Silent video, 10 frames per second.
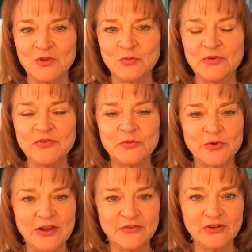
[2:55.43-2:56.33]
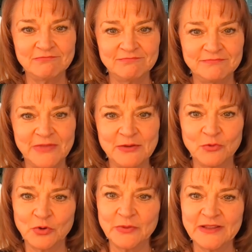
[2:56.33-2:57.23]
We feel braver and
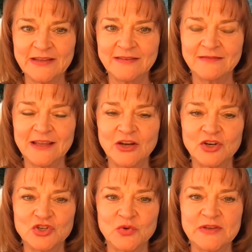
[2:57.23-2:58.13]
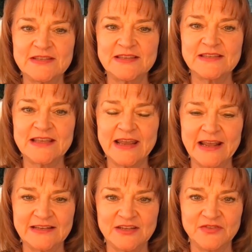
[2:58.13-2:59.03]
more willing in our choices and
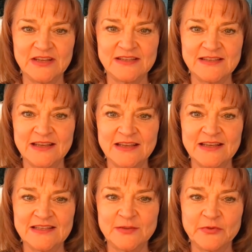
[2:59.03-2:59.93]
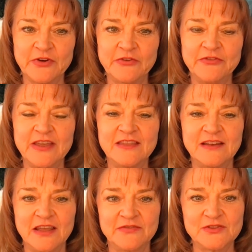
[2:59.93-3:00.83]
activities. Some of our faith in
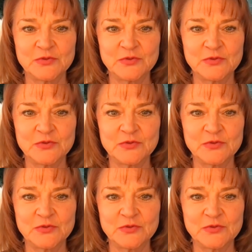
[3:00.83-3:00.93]
life is